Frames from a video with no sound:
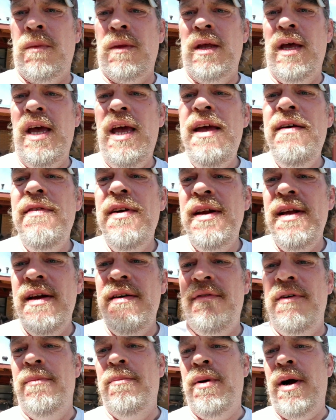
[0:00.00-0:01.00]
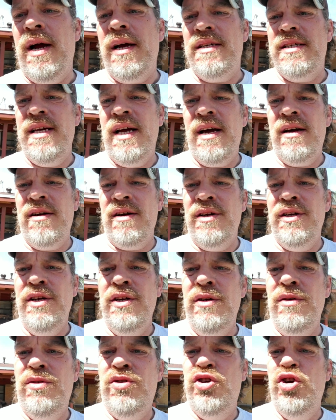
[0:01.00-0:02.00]
even if it breaks down on
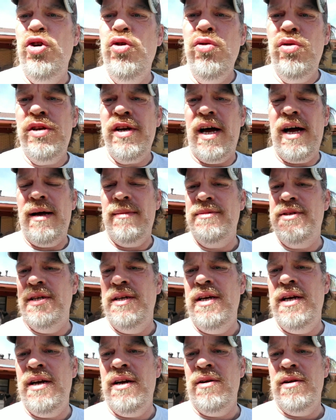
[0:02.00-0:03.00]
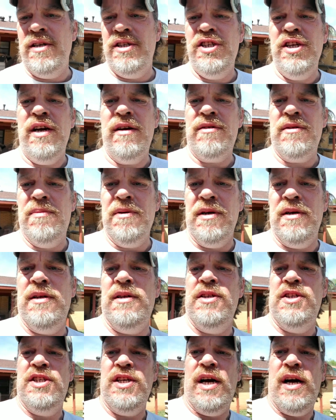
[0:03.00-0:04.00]
you 2 times a year that you have to put it in
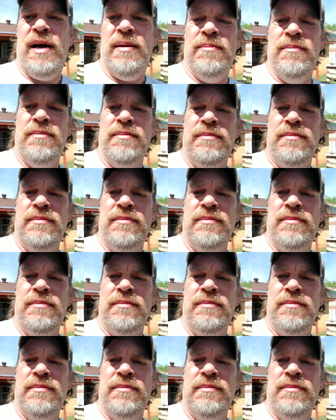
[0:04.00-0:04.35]
the shop,